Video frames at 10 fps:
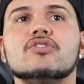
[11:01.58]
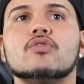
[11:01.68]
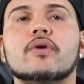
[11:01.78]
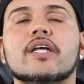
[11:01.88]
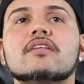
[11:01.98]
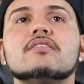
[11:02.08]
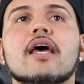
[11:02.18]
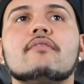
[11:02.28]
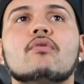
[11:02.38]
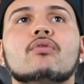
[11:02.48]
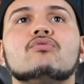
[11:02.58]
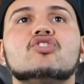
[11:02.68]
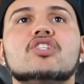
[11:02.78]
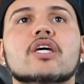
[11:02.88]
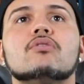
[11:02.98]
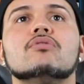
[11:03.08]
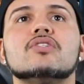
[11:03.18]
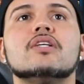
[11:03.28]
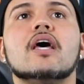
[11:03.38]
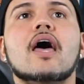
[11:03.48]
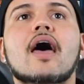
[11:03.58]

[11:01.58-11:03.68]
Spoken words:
to it, it doesn't have all those jingles